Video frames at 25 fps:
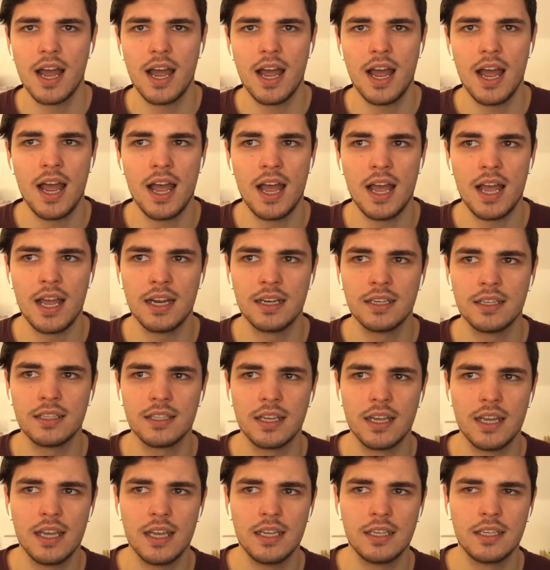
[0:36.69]
and
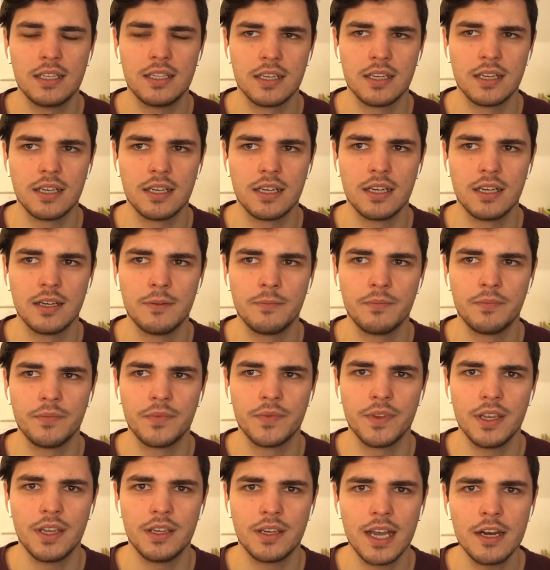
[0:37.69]
it
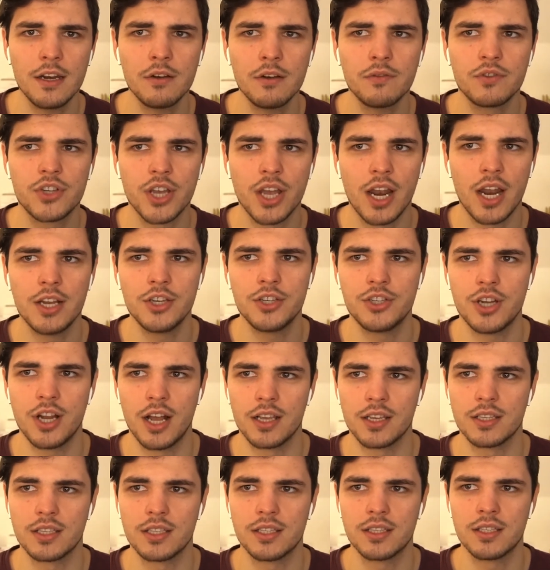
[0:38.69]
kind of challenged
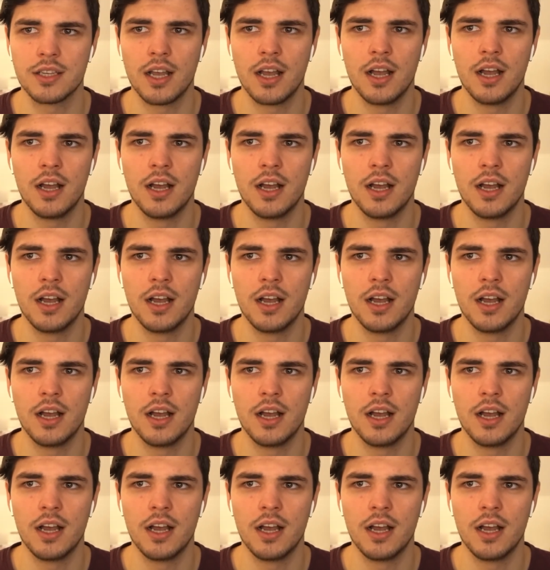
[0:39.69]
us